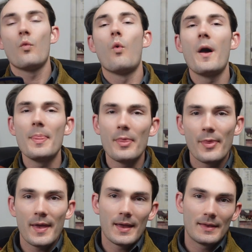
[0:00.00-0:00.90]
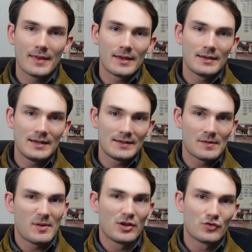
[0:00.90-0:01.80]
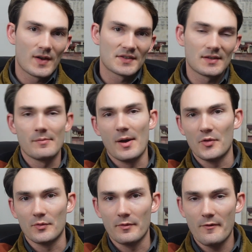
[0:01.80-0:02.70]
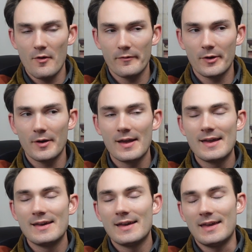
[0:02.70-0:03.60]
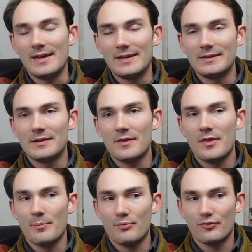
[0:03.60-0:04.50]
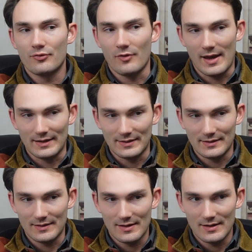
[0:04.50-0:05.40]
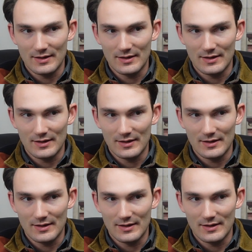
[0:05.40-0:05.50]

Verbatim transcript: One thing that needs to be addressed about the revolver is the price.